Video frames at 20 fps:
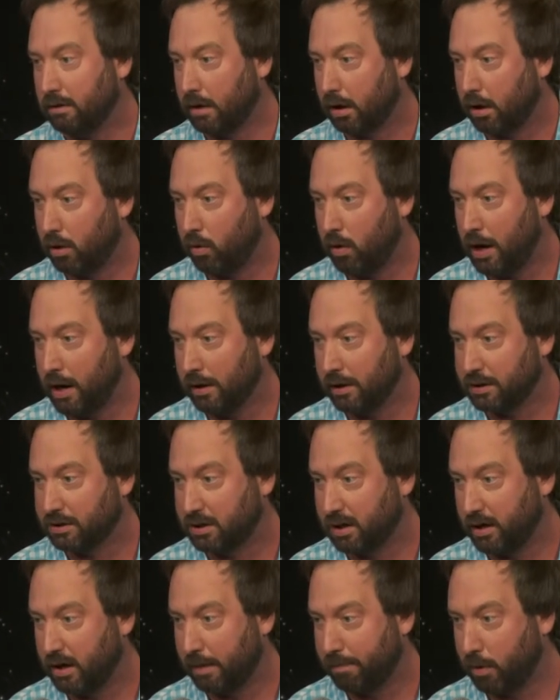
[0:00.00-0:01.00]
the koala's
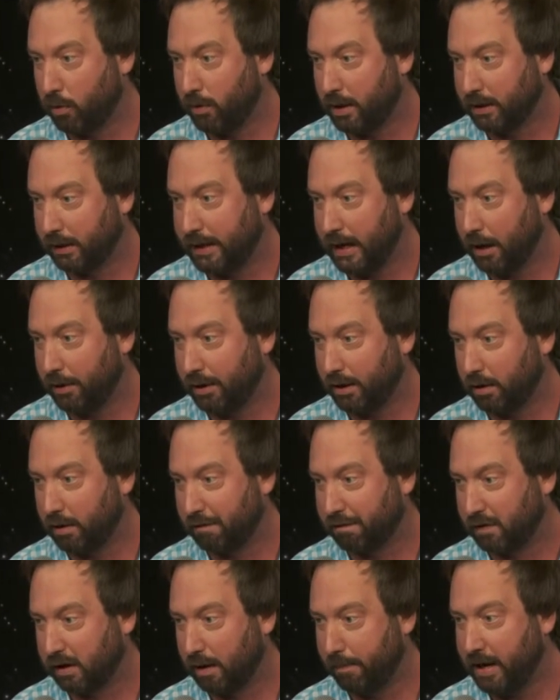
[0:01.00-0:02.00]
the number one carrier
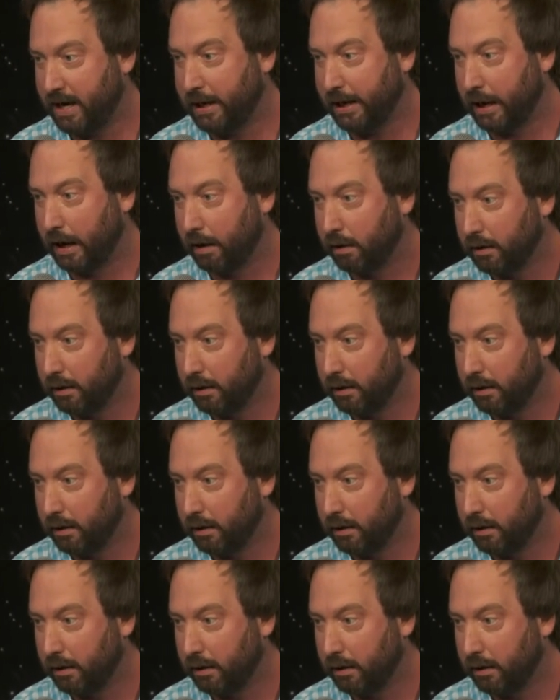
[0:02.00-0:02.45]
of chlamydia."